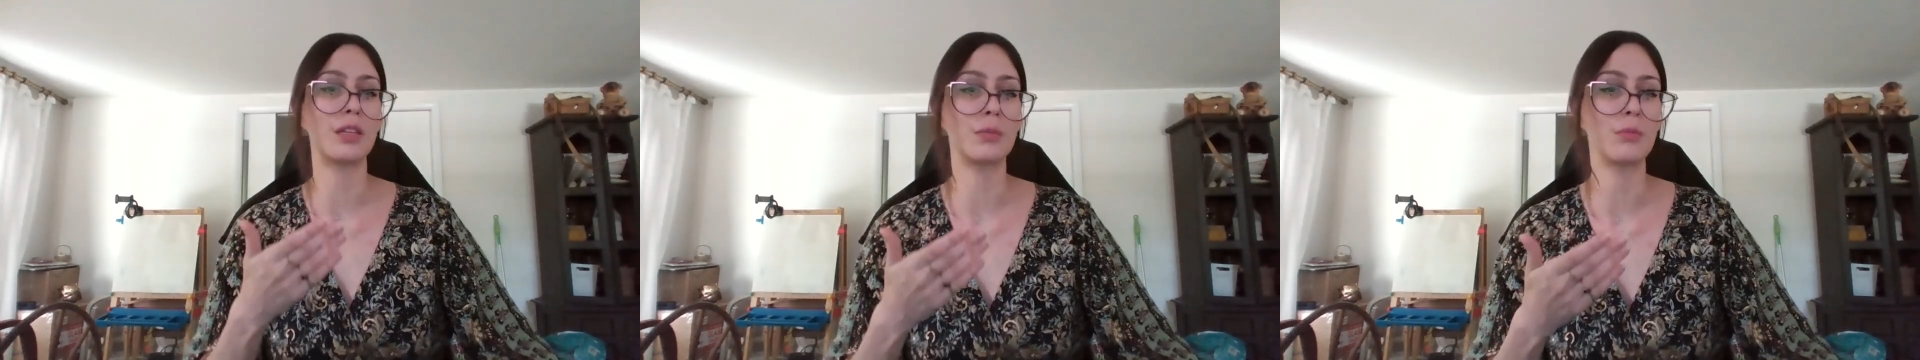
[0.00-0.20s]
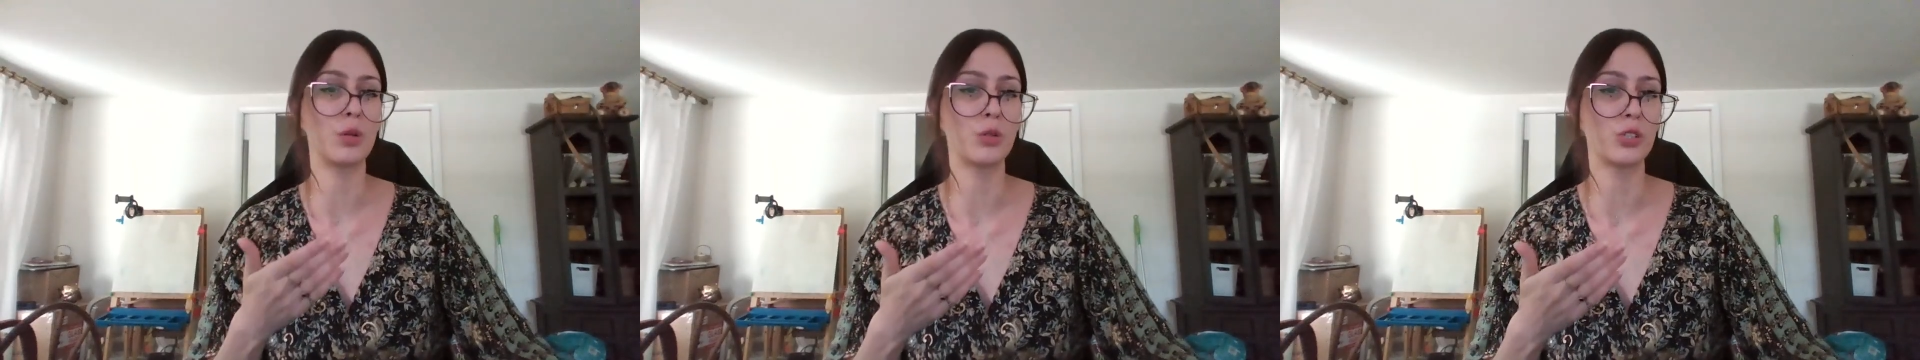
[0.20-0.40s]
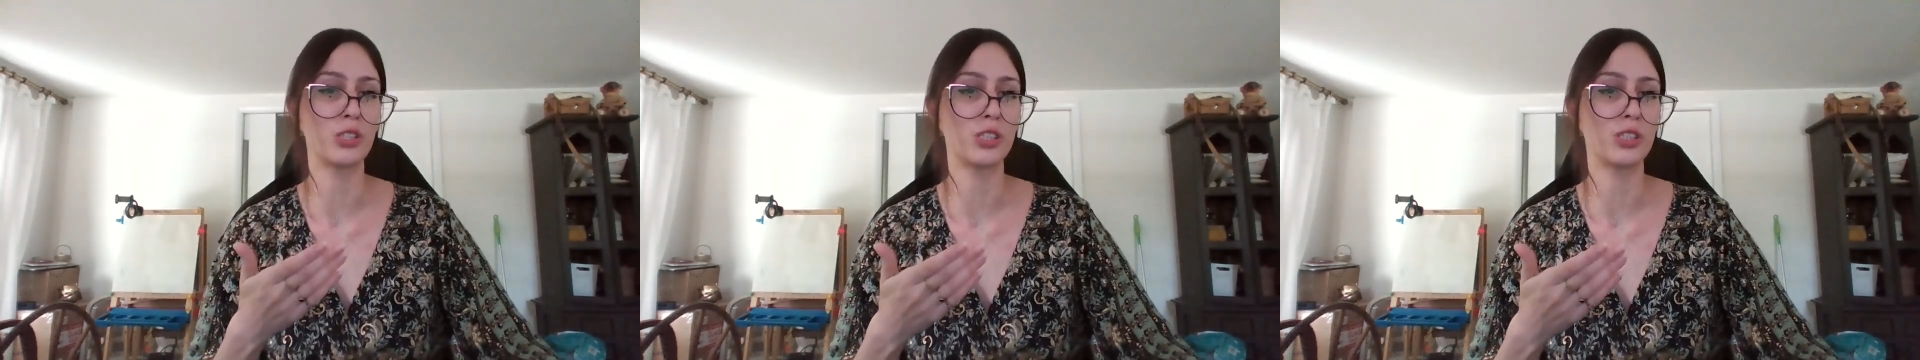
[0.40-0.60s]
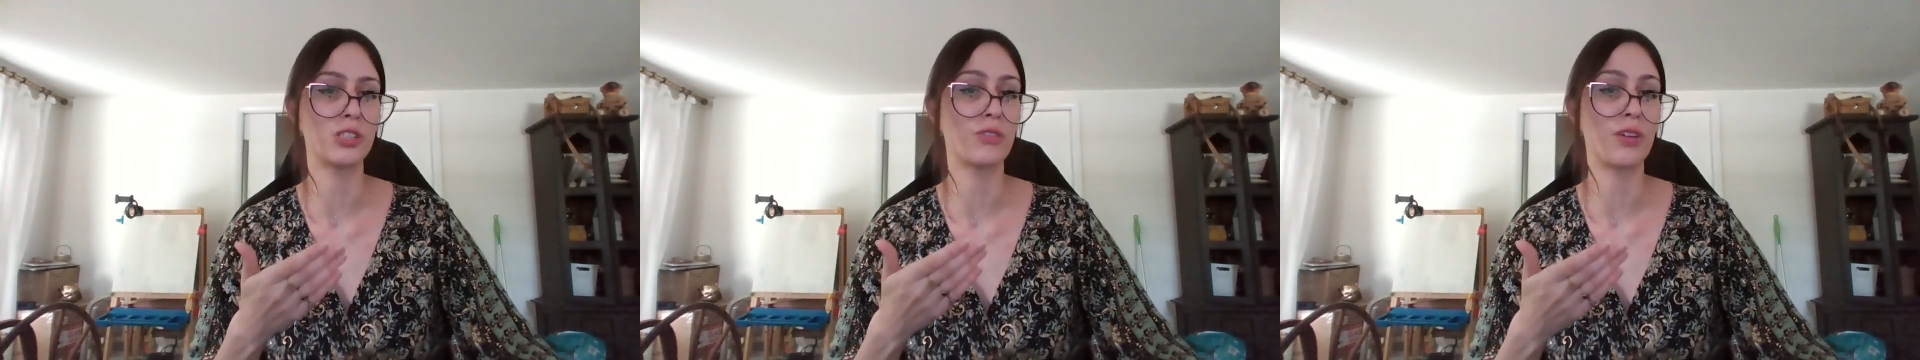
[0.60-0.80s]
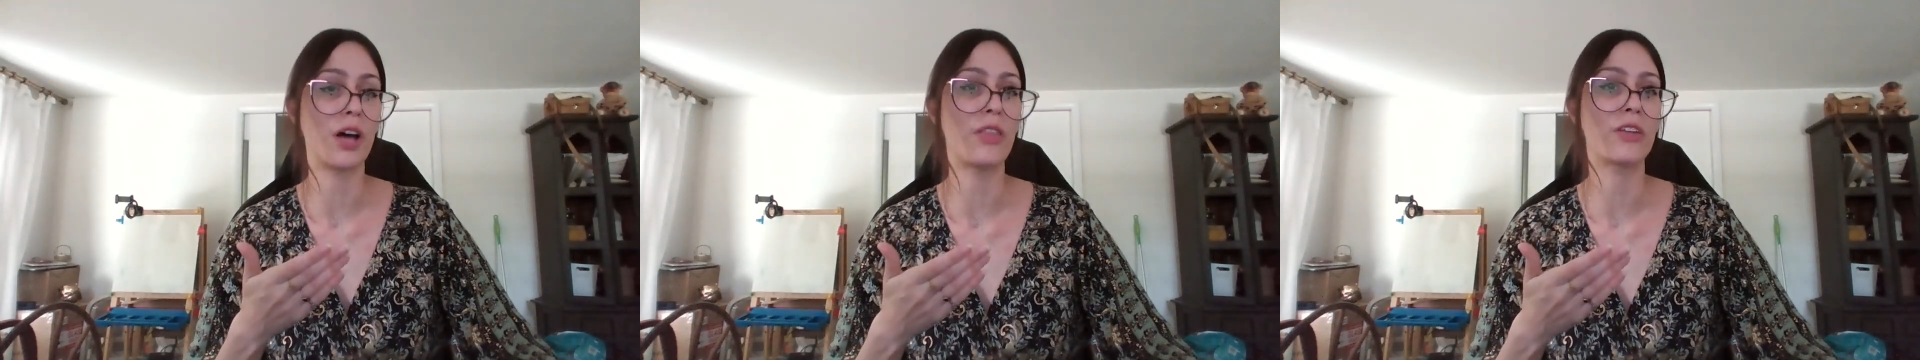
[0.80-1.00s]
the
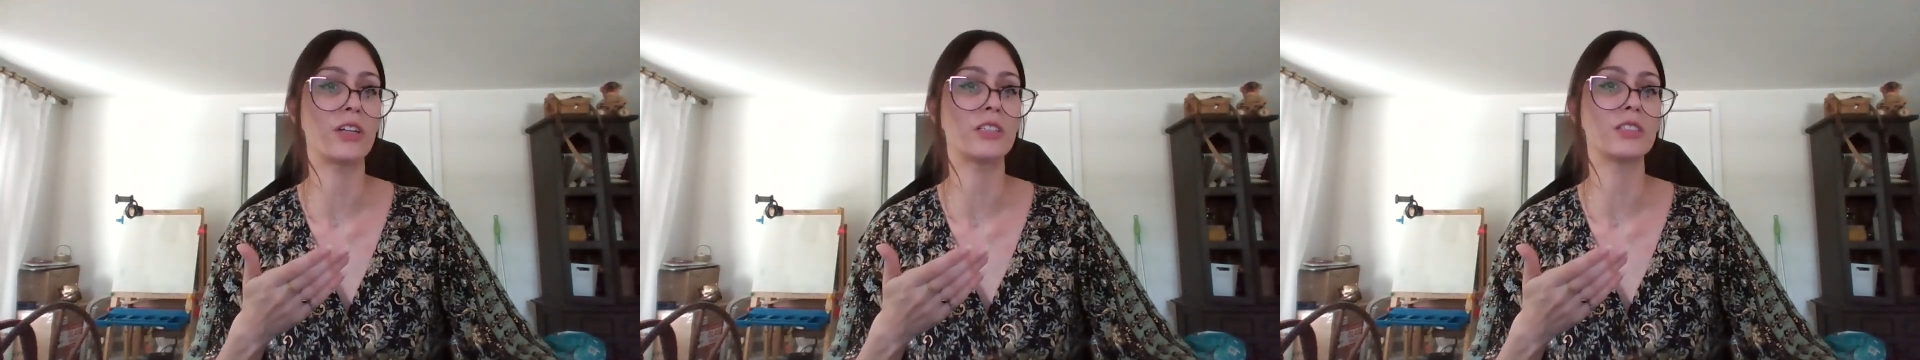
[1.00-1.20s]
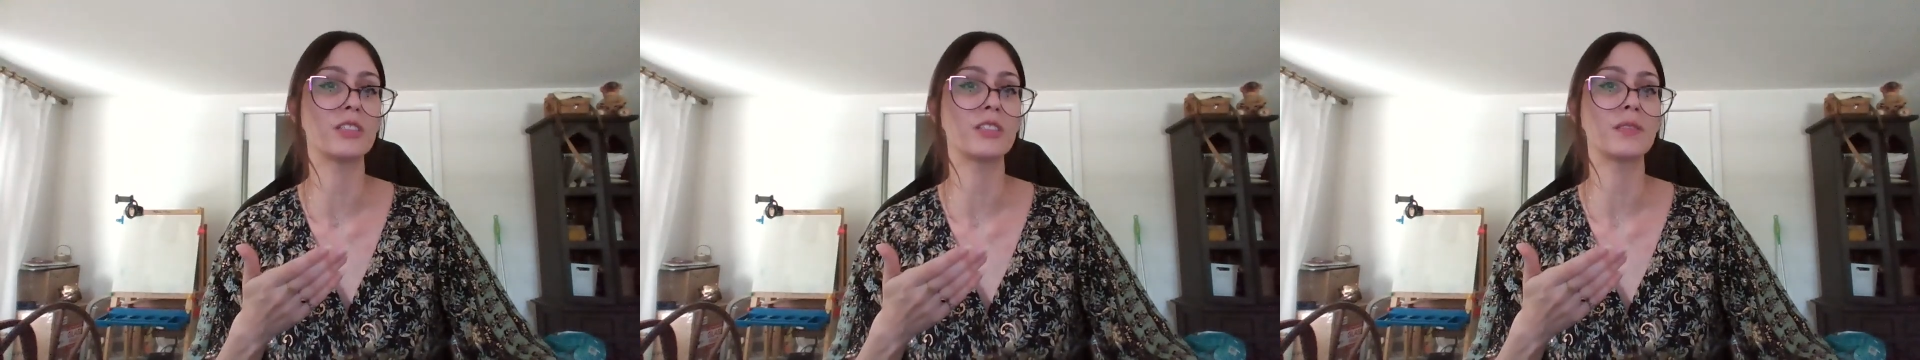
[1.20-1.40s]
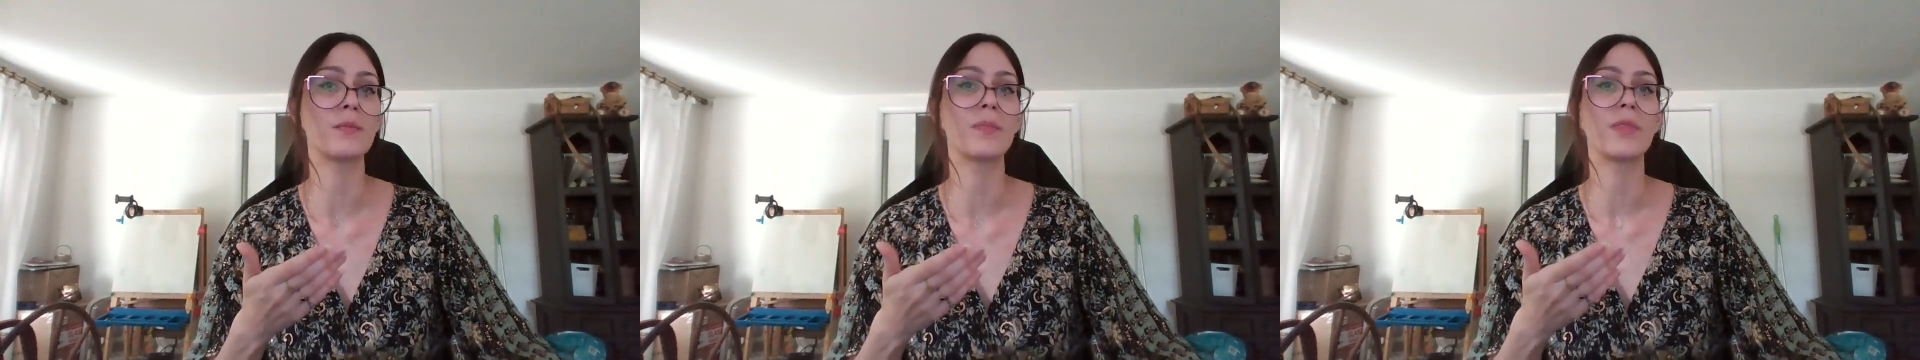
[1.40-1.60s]
emotions of others.